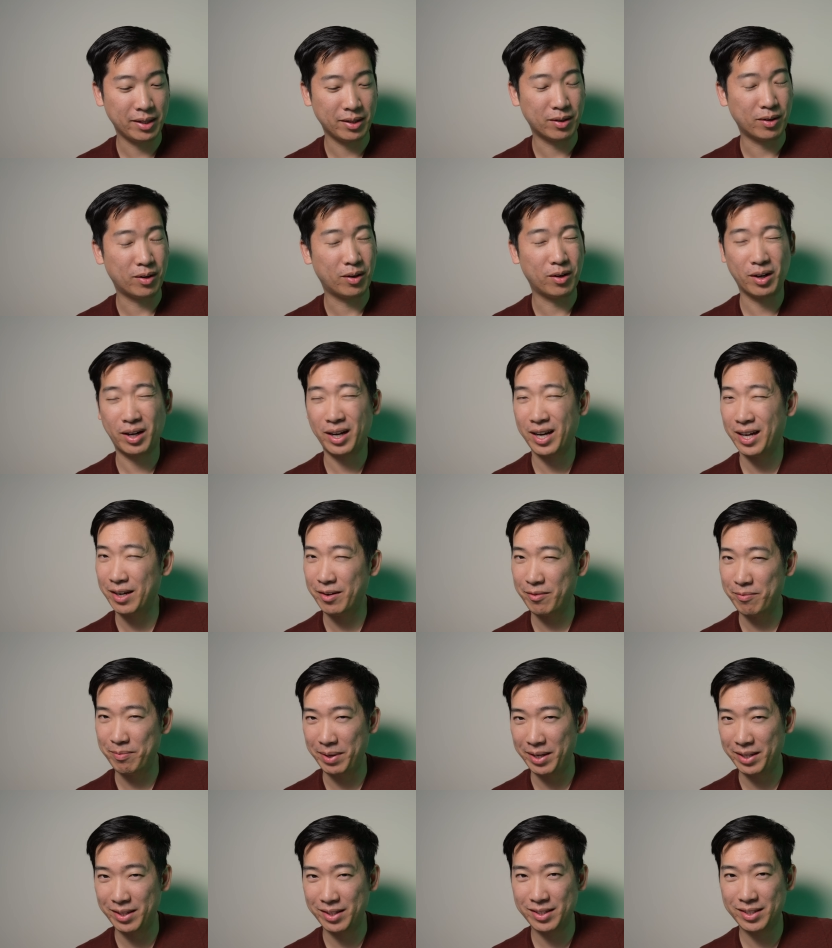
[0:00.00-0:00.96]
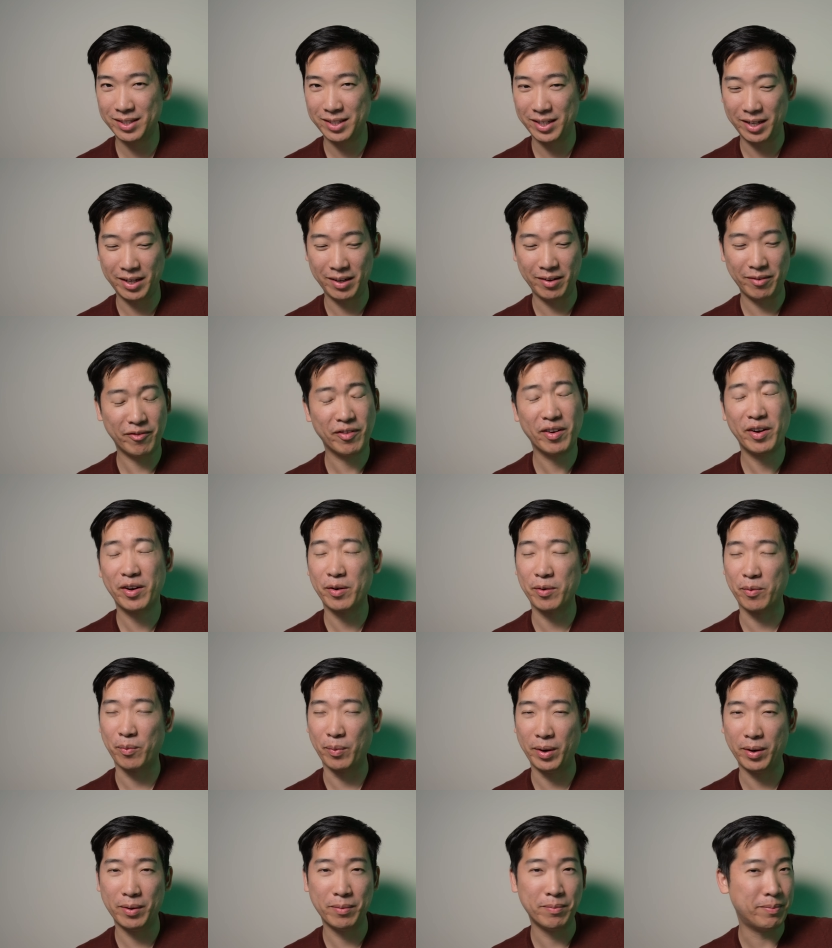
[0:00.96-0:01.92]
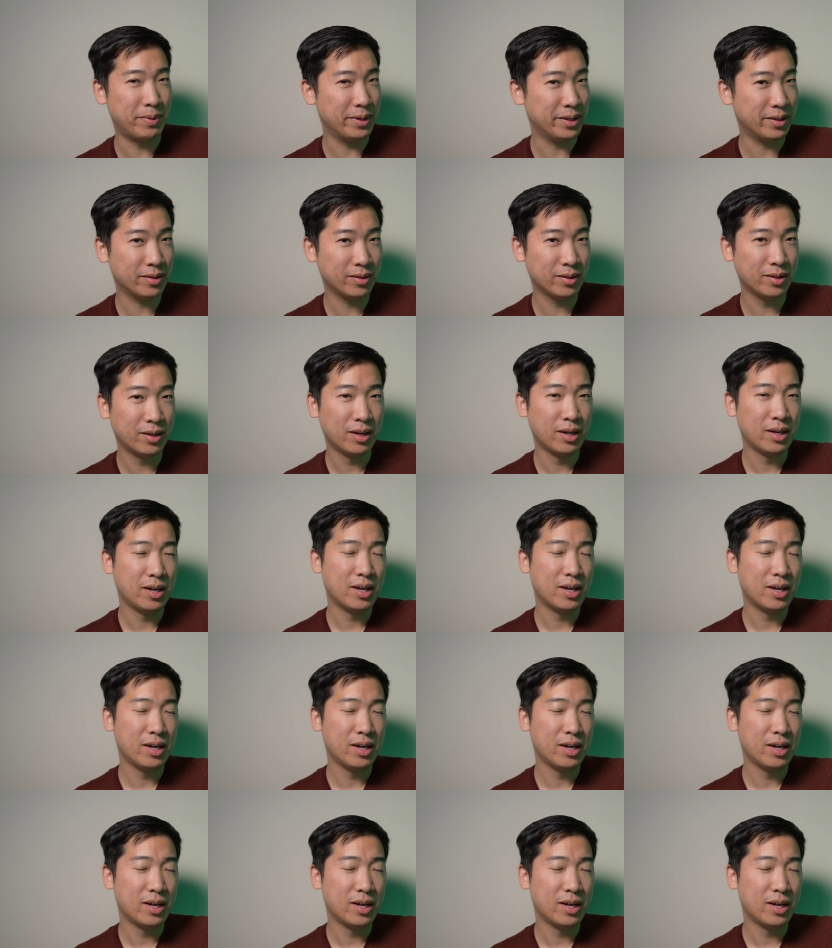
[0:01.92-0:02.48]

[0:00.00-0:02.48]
They're all kind of made the same, very well built.